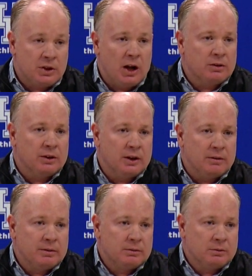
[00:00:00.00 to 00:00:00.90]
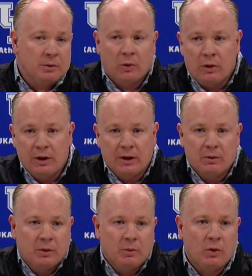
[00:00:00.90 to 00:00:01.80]
it's not good enough. What more
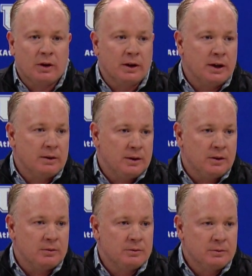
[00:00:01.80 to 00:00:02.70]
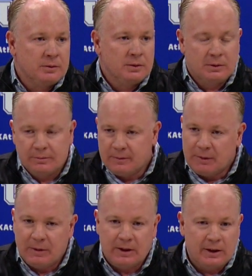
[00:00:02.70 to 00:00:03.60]
can I, you know?
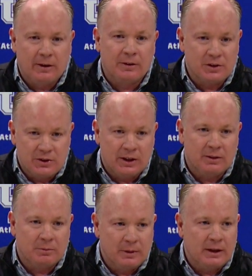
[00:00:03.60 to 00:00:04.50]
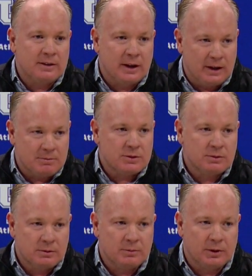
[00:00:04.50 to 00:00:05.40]
I've been hit on the chin many
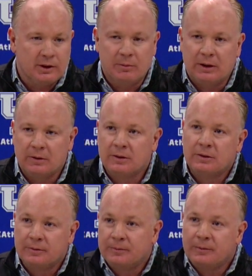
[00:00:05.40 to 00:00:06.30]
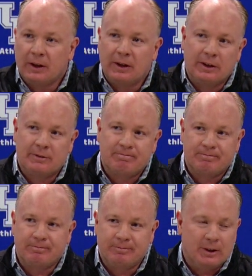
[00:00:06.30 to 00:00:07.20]
times, believe me. And,
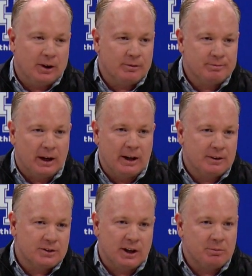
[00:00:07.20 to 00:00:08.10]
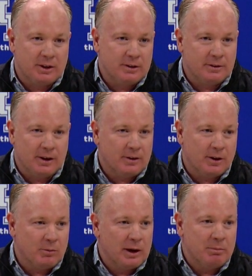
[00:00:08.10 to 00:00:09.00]
you know, I accept it, and I'll
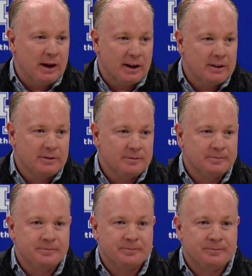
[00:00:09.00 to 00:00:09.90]
come right back.